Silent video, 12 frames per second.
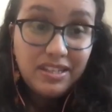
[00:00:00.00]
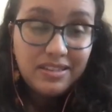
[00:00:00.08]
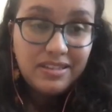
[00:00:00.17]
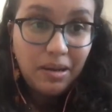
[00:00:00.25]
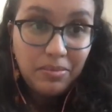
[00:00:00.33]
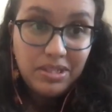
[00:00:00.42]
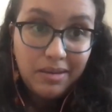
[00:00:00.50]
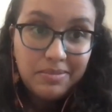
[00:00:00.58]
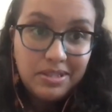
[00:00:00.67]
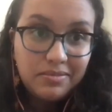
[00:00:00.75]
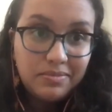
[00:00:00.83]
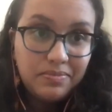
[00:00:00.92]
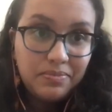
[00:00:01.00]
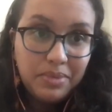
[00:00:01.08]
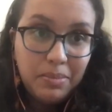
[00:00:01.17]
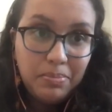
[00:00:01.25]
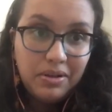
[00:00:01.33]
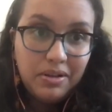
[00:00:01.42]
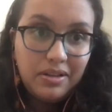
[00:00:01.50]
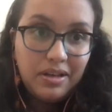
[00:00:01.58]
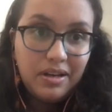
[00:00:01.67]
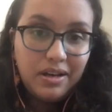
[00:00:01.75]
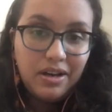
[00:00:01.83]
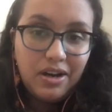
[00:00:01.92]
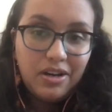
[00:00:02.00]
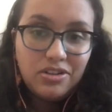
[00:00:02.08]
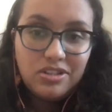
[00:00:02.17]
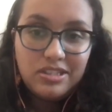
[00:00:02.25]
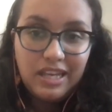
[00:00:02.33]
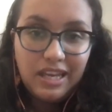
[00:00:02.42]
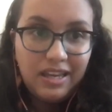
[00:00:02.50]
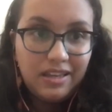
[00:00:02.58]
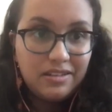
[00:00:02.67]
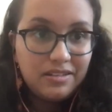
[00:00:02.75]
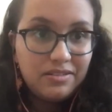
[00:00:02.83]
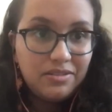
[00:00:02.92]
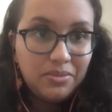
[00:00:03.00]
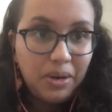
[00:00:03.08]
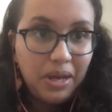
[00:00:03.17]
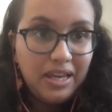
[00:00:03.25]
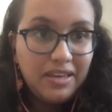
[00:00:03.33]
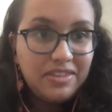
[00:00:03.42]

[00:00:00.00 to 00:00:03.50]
sometimes people understand, right?